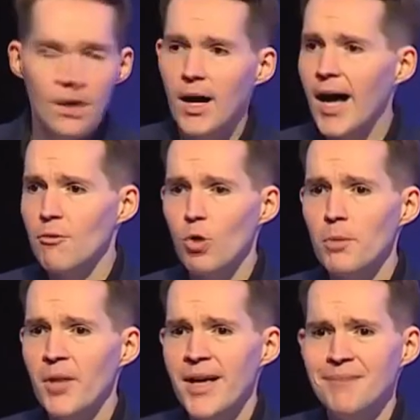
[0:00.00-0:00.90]

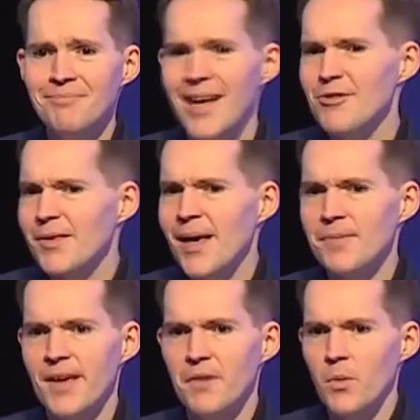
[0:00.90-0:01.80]
Role-playing, it just
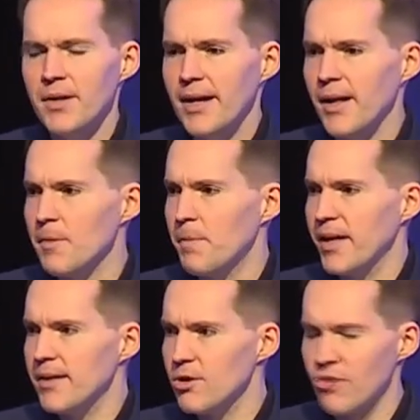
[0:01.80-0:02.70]
helps everyone. It helps
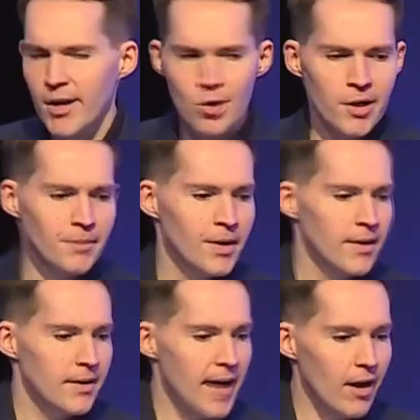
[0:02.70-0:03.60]
build a structure,
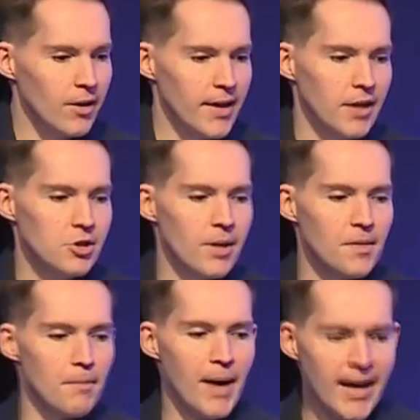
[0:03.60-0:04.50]
not only in
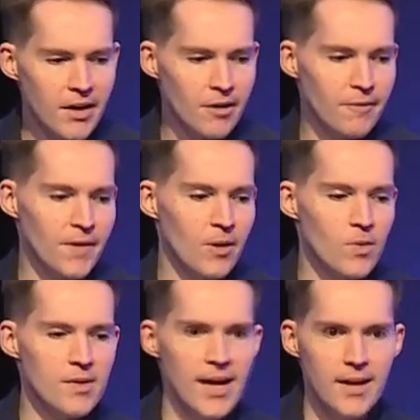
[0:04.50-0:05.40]
terms of mock
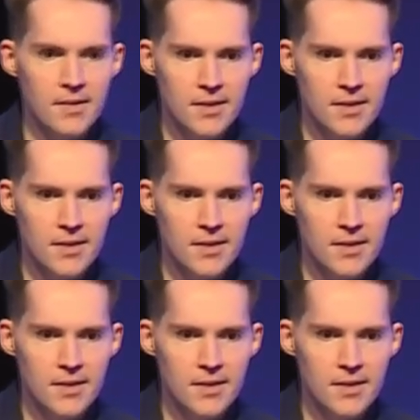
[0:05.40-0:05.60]
interviews, dating